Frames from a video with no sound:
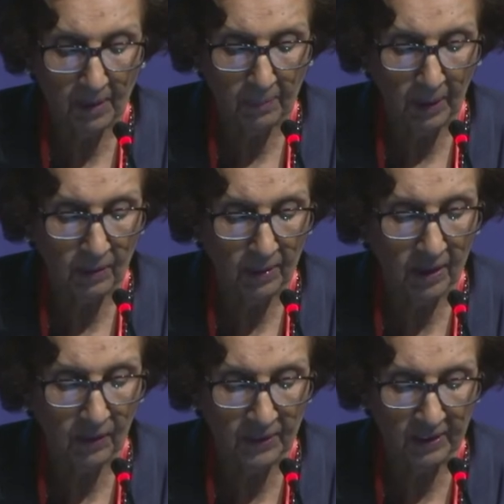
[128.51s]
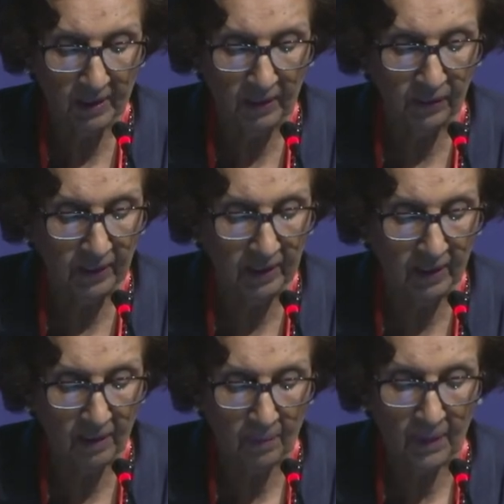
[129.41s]
about half his life
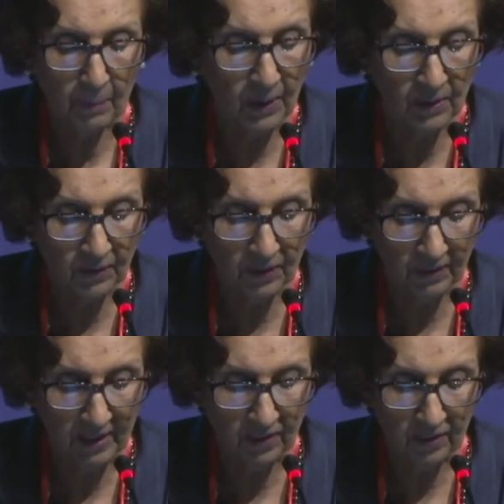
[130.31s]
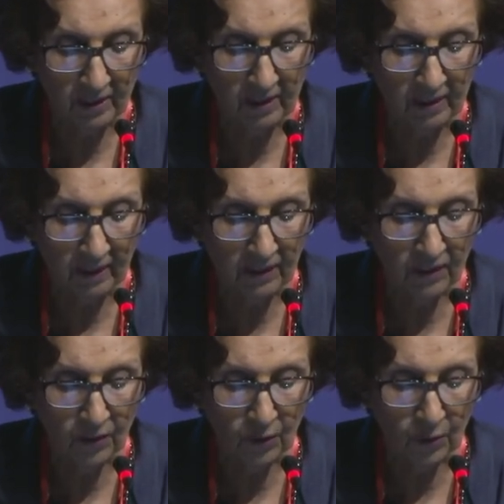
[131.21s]
there much of the rest in
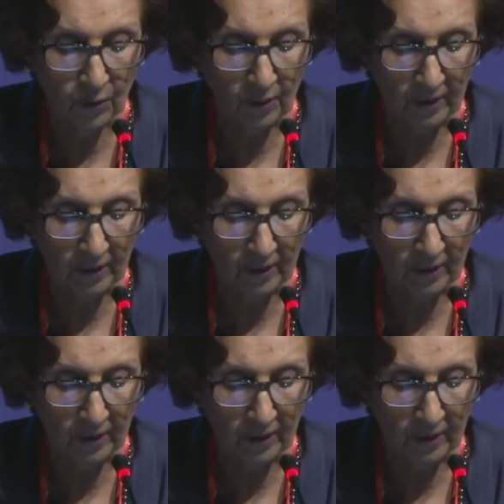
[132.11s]
London, New York,